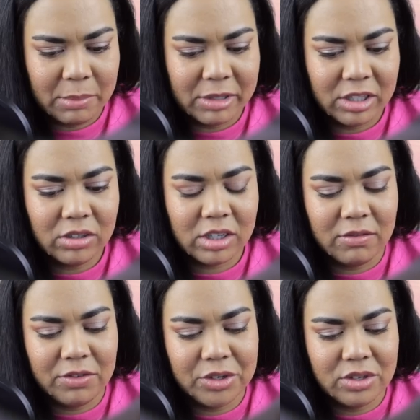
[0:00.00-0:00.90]
I'm a little
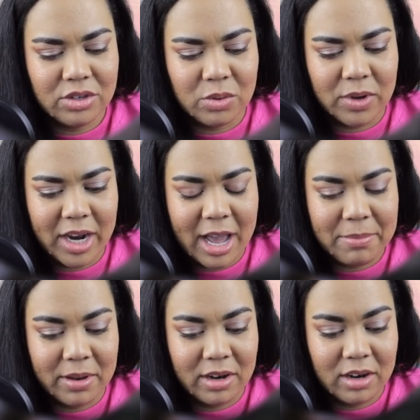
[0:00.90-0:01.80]
confused as to what
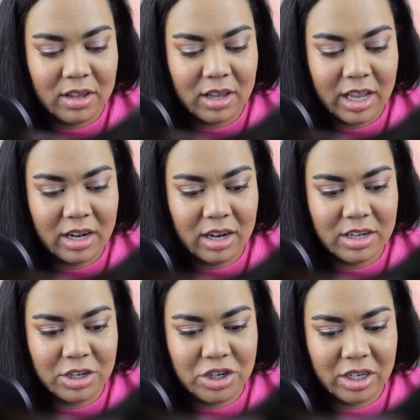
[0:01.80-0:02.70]
happened. Uh,
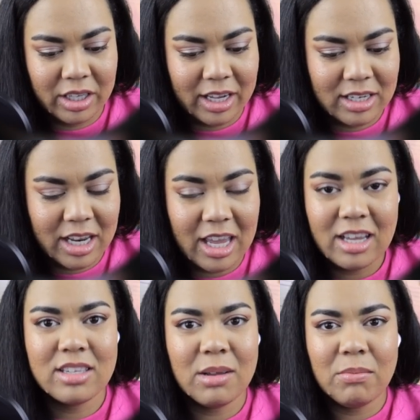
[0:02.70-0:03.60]
did she like
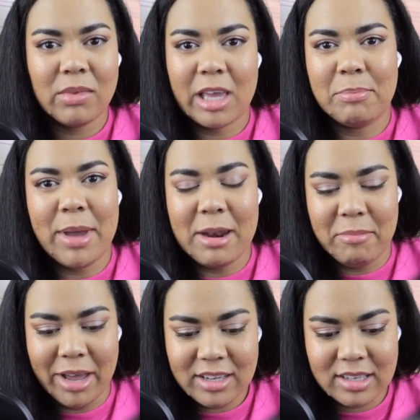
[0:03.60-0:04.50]
take some like bad
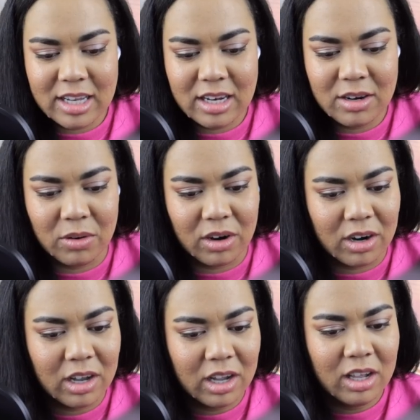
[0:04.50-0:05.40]
medicine
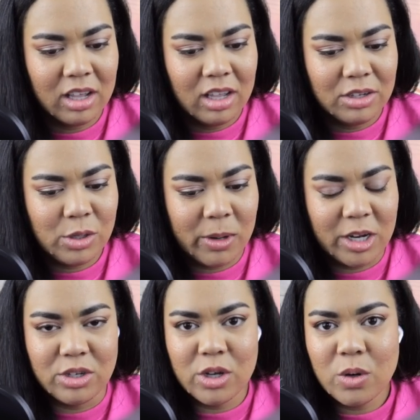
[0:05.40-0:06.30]
or too many
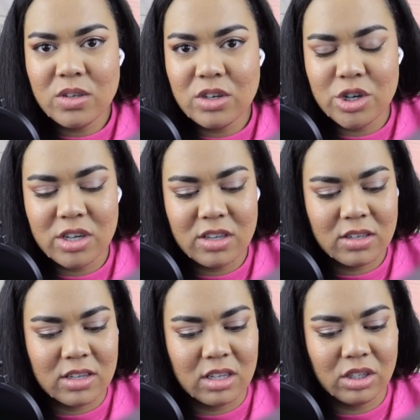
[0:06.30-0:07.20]
dosages?
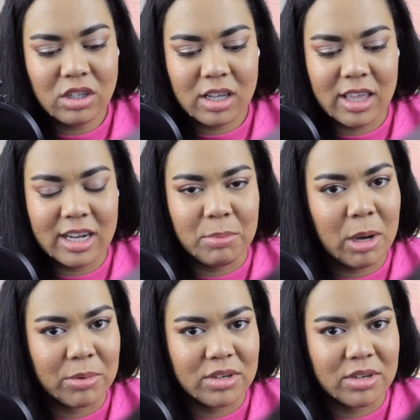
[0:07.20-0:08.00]
Because it looked like they had to pump her